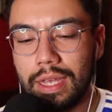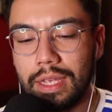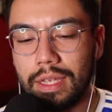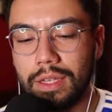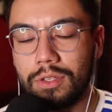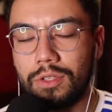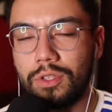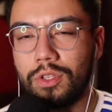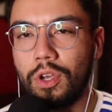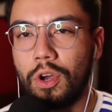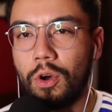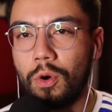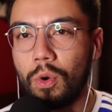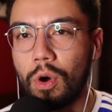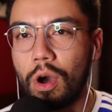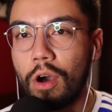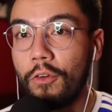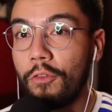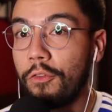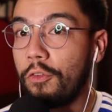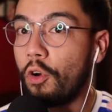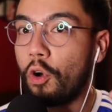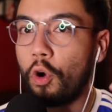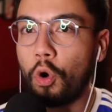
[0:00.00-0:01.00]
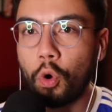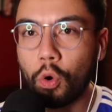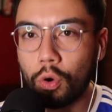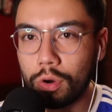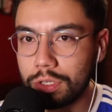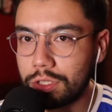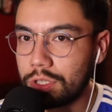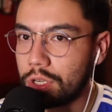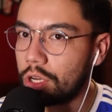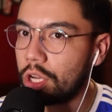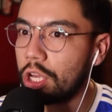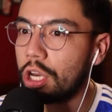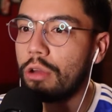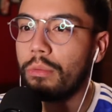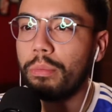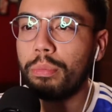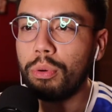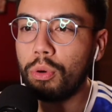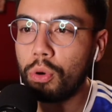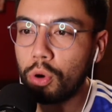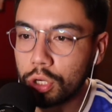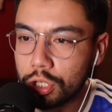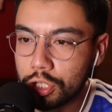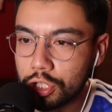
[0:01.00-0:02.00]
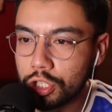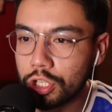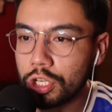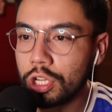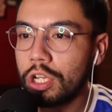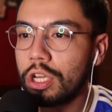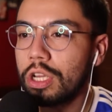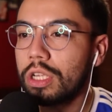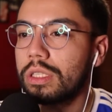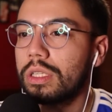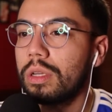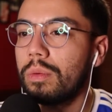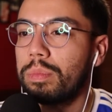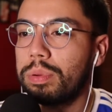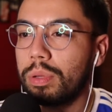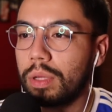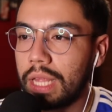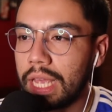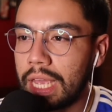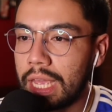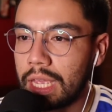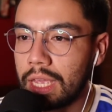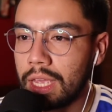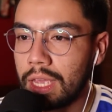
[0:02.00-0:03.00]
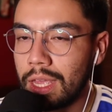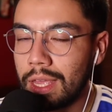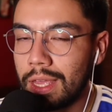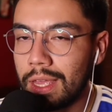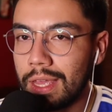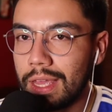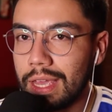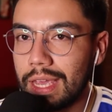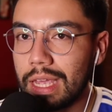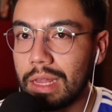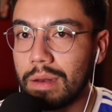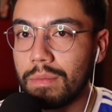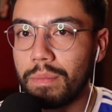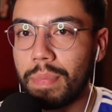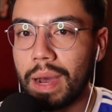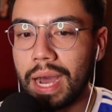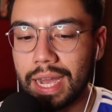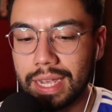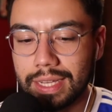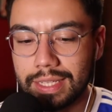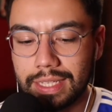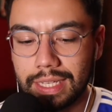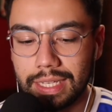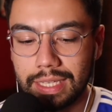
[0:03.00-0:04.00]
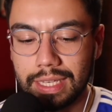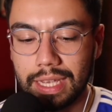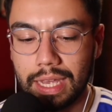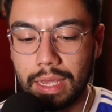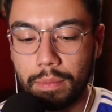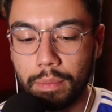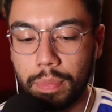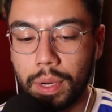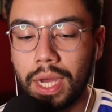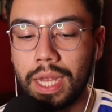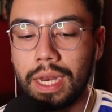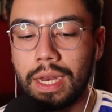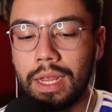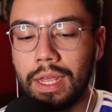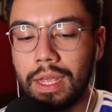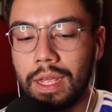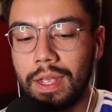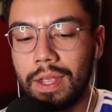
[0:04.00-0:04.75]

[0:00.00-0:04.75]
So of course they're gonna push to play in Boxing Day, but